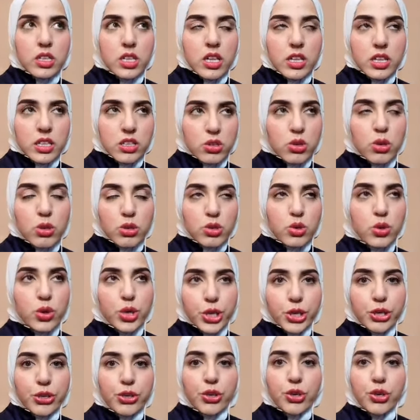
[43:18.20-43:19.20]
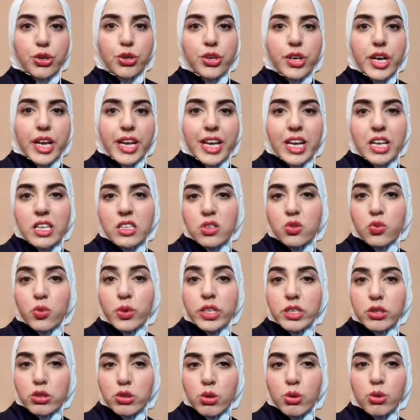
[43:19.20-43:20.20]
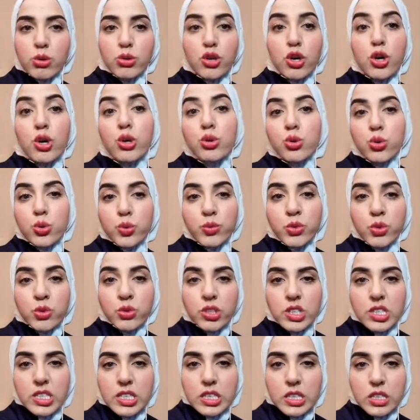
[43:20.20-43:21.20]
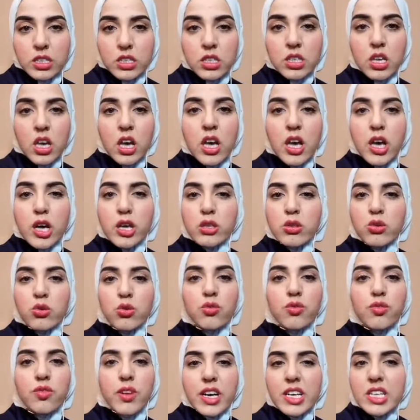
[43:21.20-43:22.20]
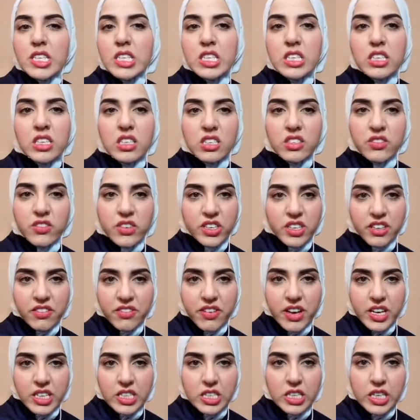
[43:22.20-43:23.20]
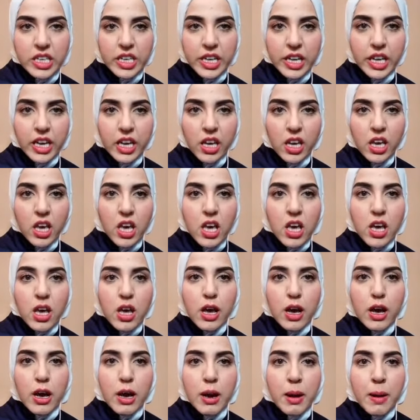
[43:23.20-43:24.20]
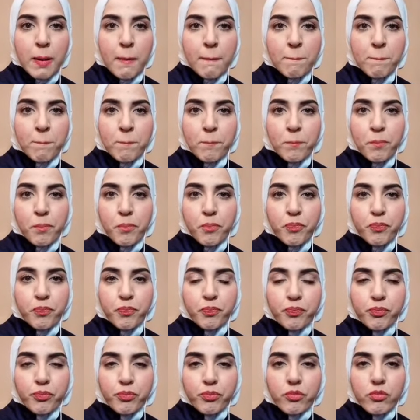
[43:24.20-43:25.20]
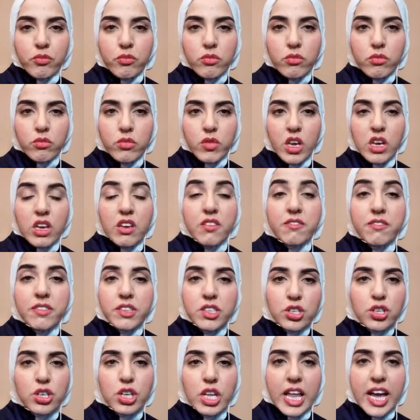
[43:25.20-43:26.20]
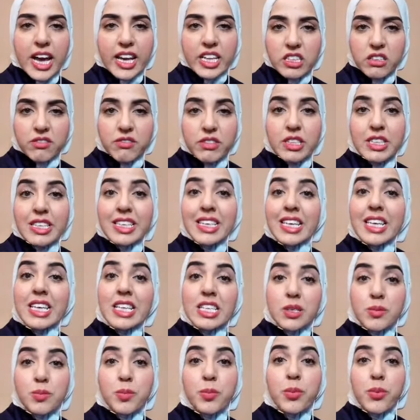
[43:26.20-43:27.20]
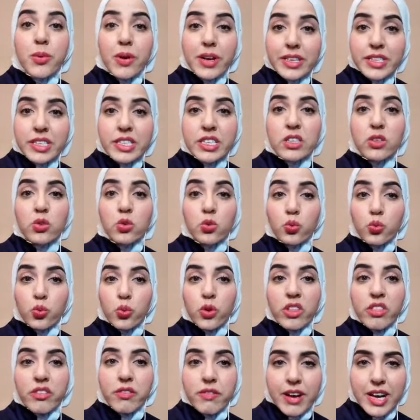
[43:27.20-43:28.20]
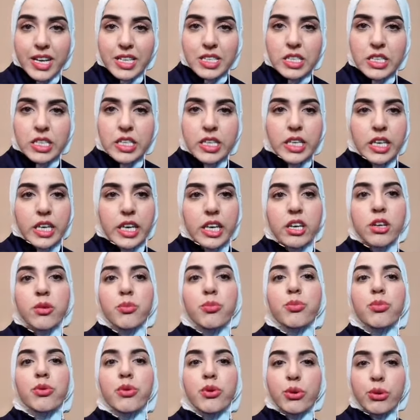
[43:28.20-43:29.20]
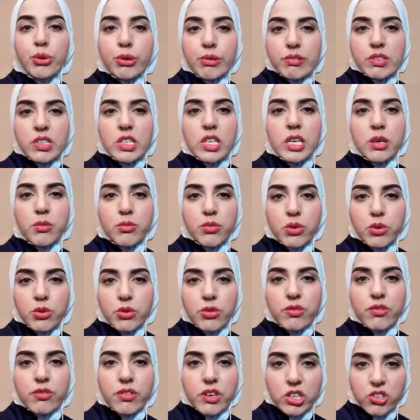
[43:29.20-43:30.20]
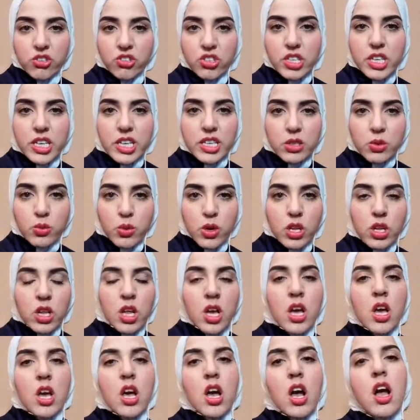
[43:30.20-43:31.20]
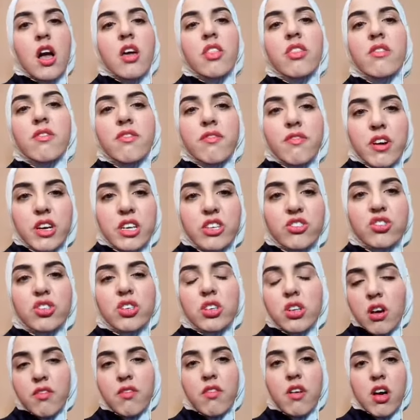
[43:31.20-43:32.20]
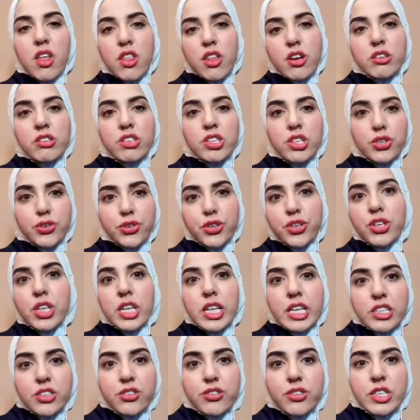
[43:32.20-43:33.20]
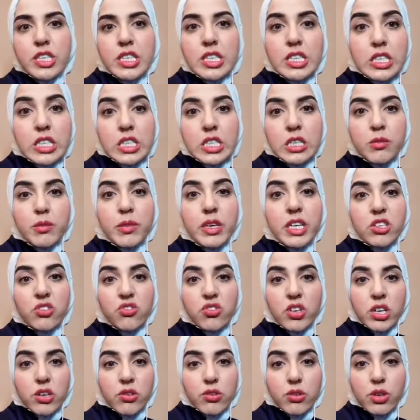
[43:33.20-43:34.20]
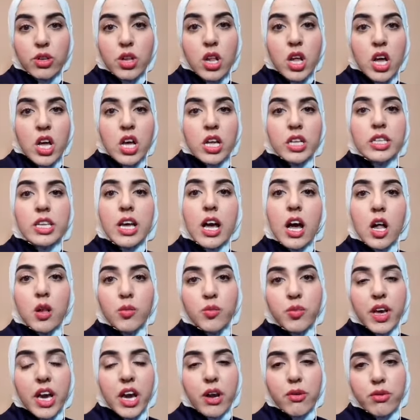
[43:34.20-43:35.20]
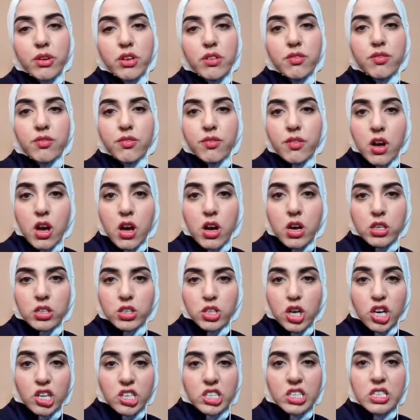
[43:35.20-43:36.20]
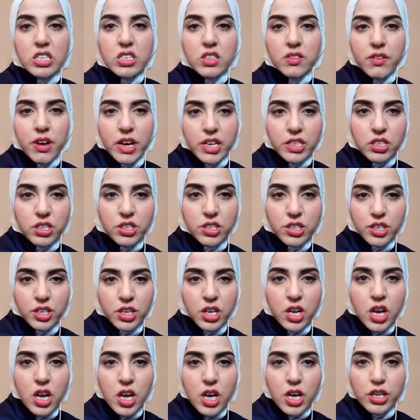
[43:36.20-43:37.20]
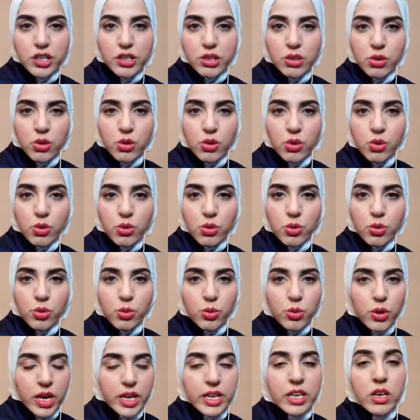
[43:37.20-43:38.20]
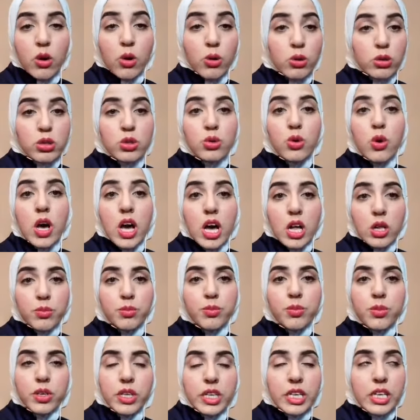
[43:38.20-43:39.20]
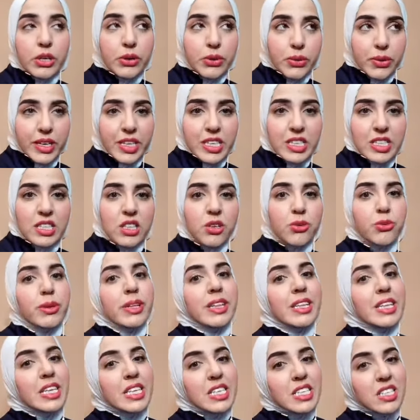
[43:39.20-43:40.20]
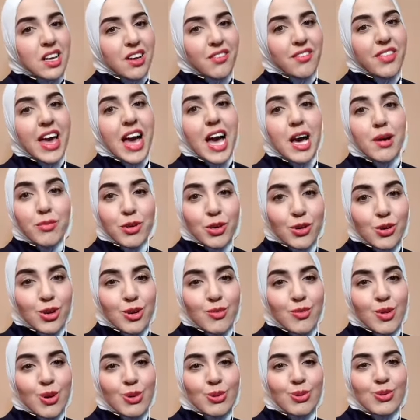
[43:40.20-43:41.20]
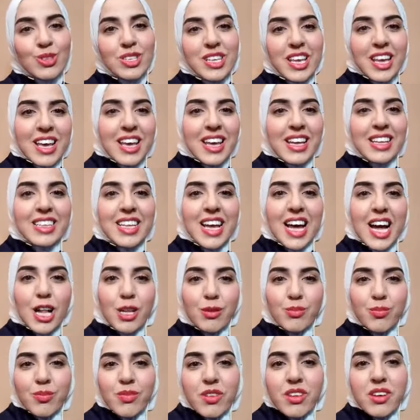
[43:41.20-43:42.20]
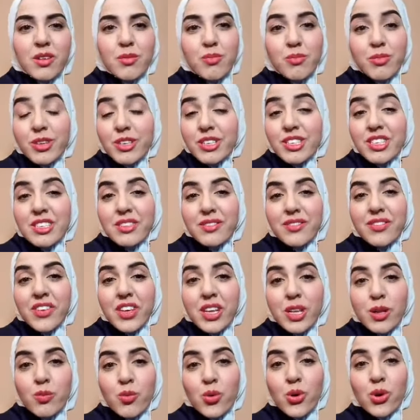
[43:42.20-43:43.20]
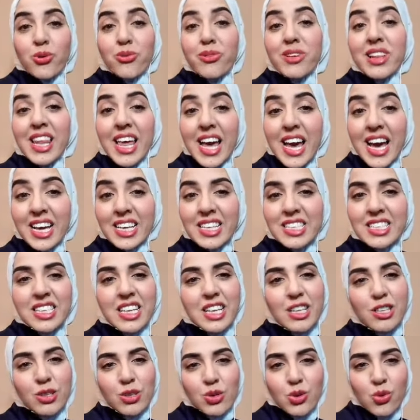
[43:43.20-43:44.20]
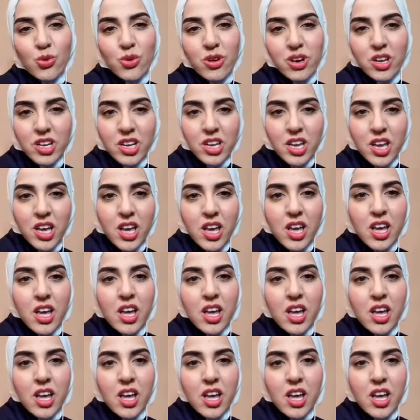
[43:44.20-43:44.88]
it's also a good cure against what is called autoimmune disease. So fasting is very fascinating. Um, if physical activity is present with fasting, it improves the immune function as well and the function of other circulatory system in general to help get rid of uh, toxins faster. So, and it also help increase the release of the happy hormones to help the person feel more relaxed and so on.